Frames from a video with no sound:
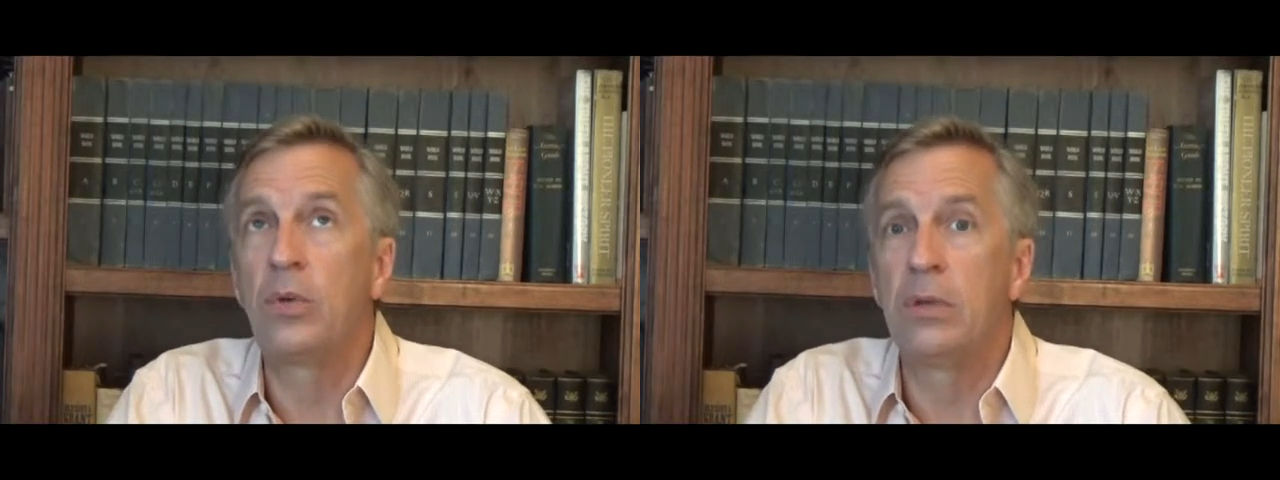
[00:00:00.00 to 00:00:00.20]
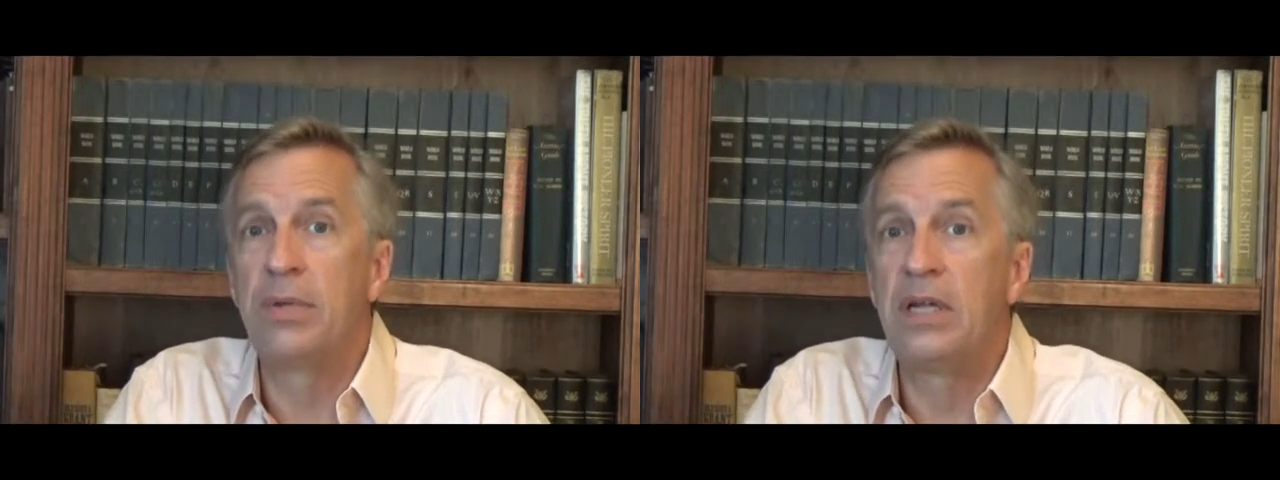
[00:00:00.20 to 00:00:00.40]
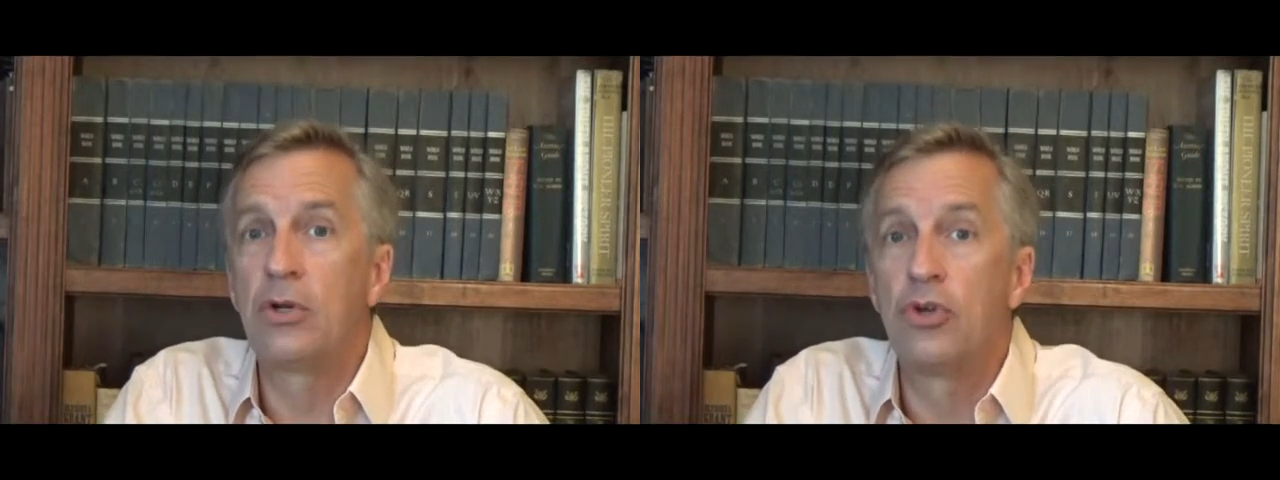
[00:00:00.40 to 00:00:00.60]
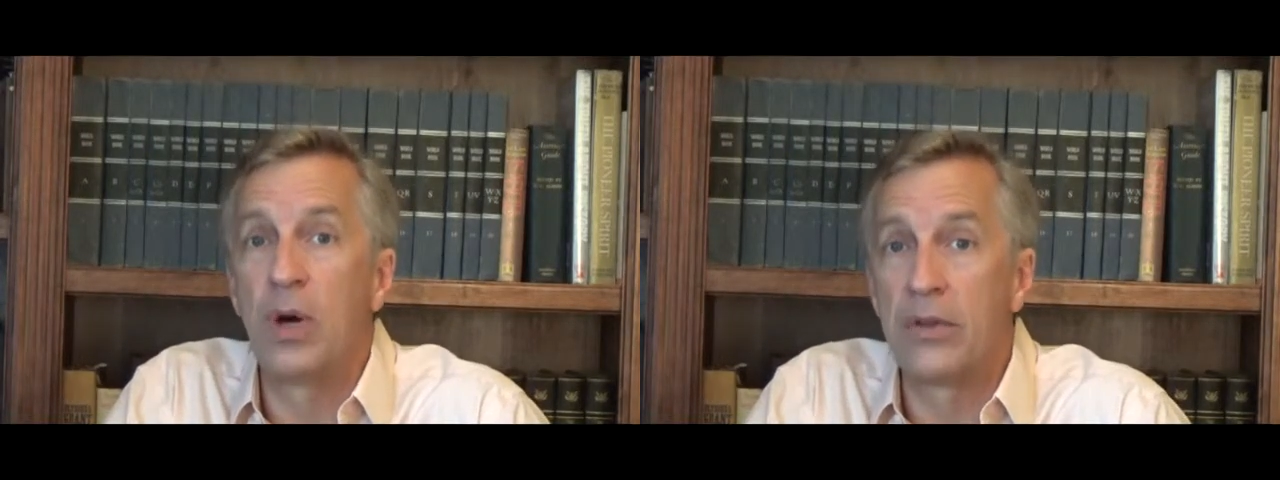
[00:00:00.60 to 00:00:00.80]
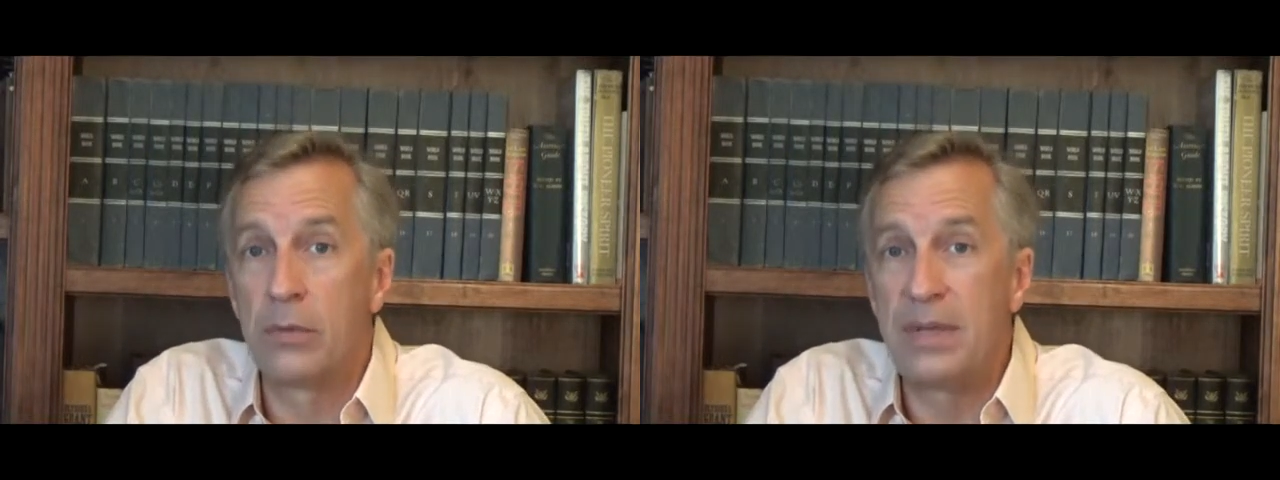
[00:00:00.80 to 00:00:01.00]
we appear to
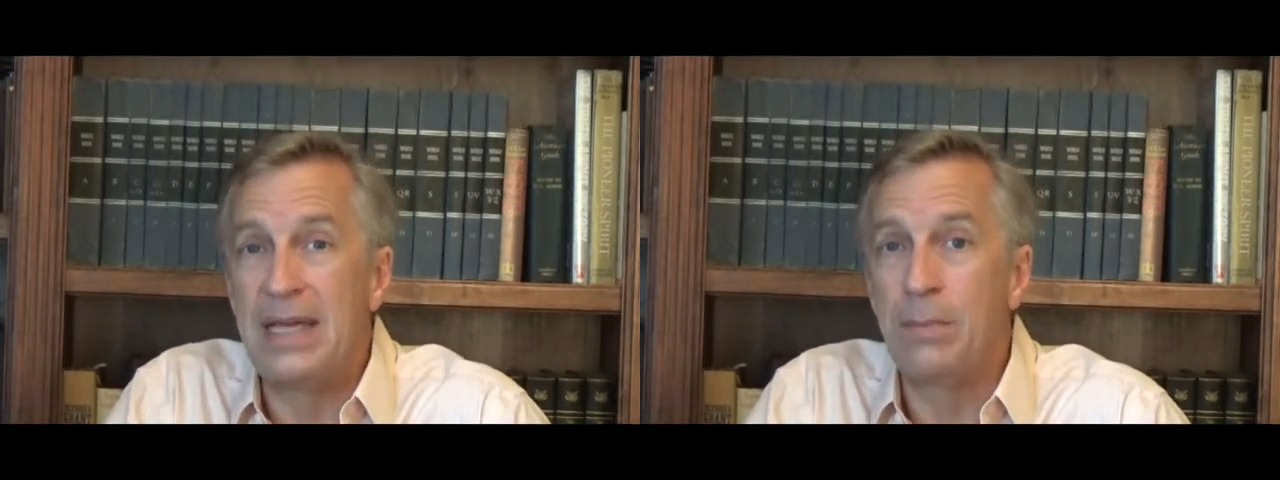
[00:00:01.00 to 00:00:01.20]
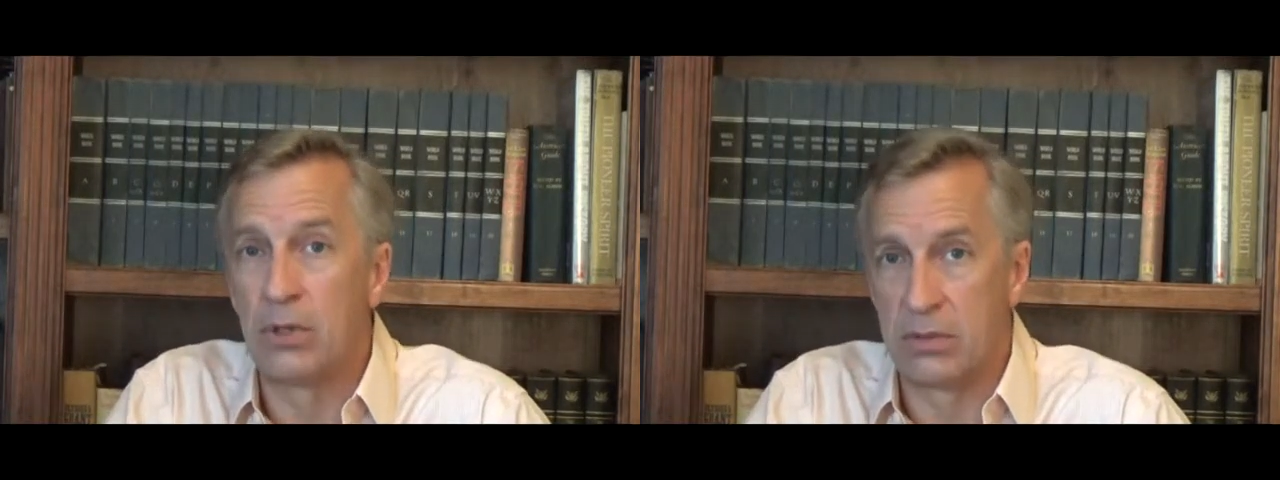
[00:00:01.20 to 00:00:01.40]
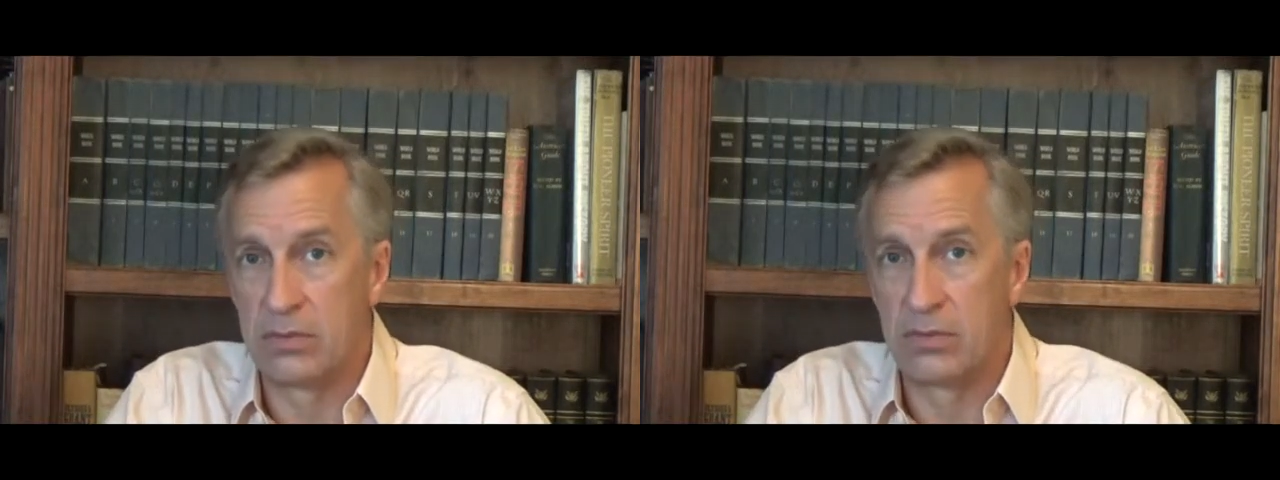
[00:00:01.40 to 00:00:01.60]
other people.